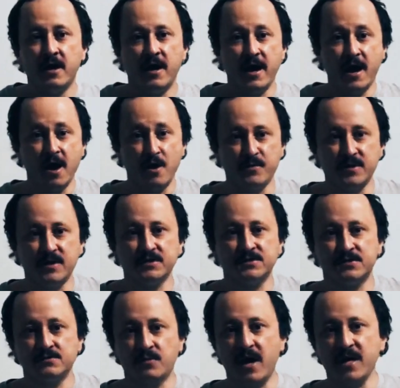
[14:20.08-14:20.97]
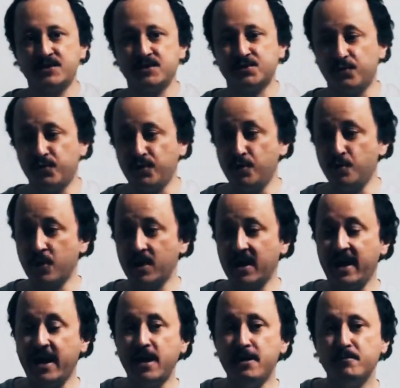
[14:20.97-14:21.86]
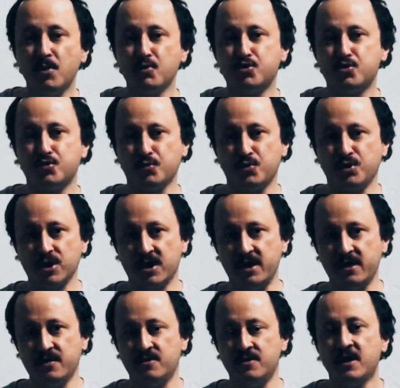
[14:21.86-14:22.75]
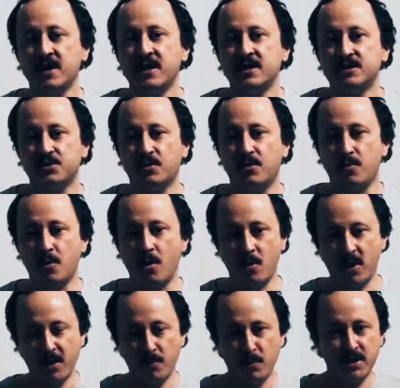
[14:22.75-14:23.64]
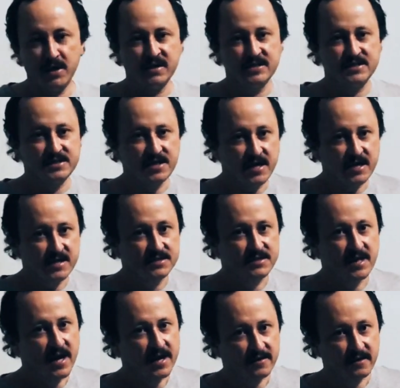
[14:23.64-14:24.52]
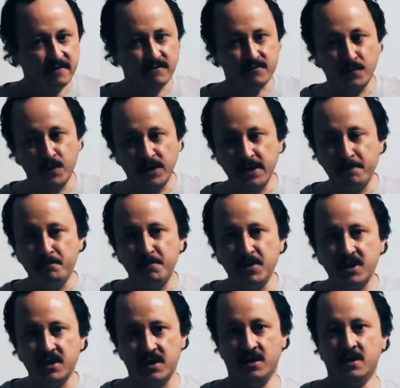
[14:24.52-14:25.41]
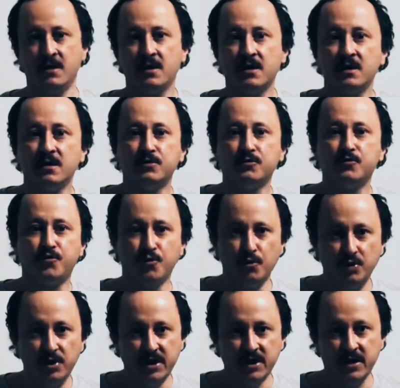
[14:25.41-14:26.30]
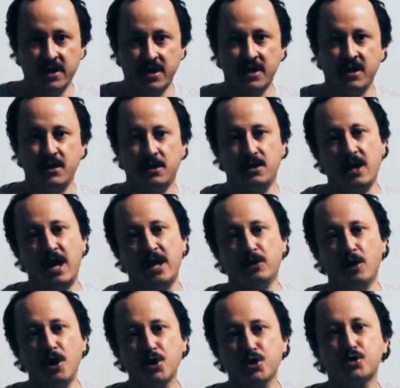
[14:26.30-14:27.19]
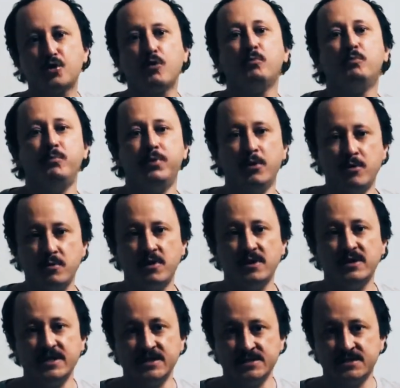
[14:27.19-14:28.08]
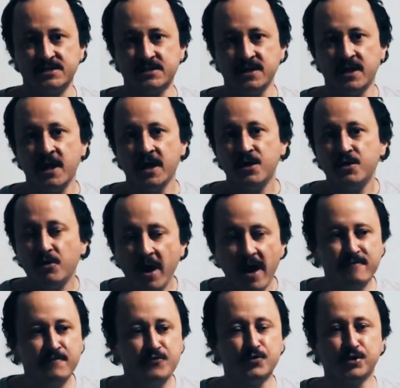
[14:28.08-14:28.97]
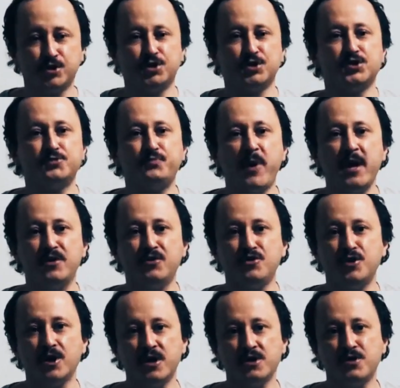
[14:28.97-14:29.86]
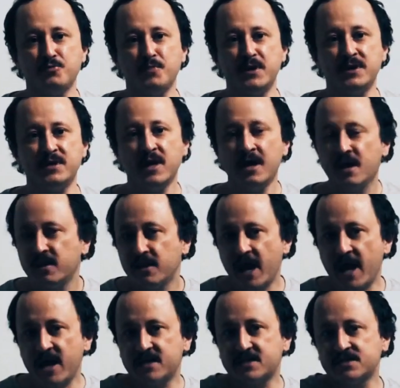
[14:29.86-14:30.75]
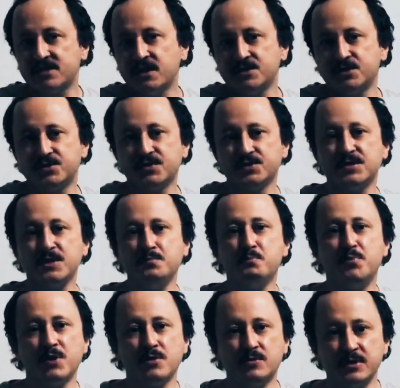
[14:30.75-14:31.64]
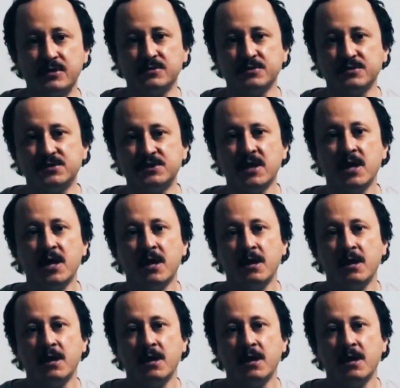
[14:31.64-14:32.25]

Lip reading: areas, right? So you are able to judge. So what I want to say is that if you want to be truly a logical pluralist, you have to suspend judgment, like Sistus Empiricus.